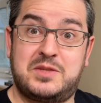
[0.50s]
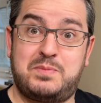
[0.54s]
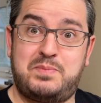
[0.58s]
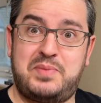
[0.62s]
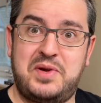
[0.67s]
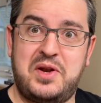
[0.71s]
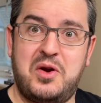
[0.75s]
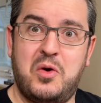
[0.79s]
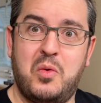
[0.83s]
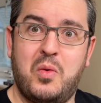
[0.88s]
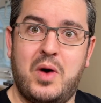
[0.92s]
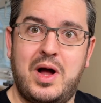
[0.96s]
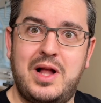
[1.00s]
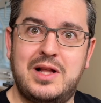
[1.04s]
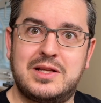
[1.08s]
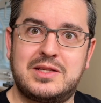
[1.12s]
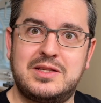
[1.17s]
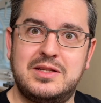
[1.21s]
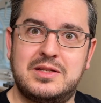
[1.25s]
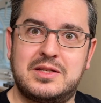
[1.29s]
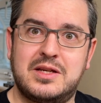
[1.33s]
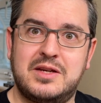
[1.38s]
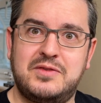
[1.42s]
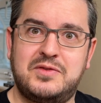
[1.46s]
it's been a while
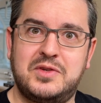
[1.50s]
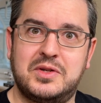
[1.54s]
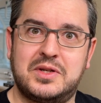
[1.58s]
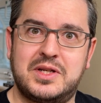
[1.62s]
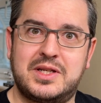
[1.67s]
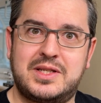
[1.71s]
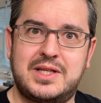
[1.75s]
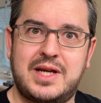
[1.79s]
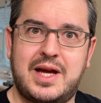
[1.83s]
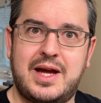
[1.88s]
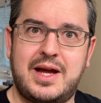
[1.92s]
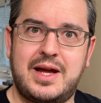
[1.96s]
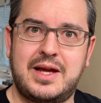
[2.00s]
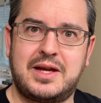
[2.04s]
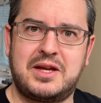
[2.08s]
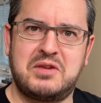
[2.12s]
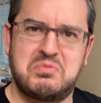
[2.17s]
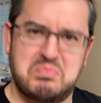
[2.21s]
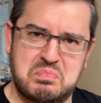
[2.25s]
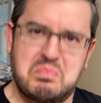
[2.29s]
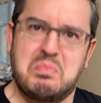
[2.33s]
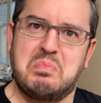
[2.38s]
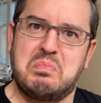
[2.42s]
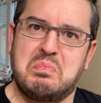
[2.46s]
since I've done a tag.
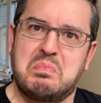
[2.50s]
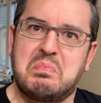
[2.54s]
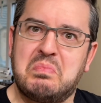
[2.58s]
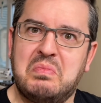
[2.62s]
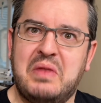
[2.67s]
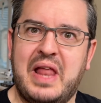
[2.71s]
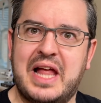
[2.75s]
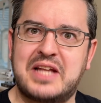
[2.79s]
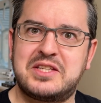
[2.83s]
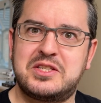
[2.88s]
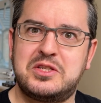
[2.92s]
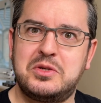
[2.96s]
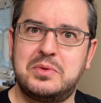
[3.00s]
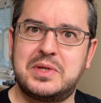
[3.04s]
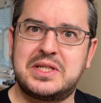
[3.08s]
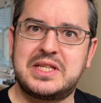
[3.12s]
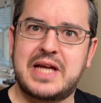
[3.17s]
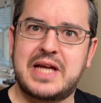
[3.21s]
Let's do a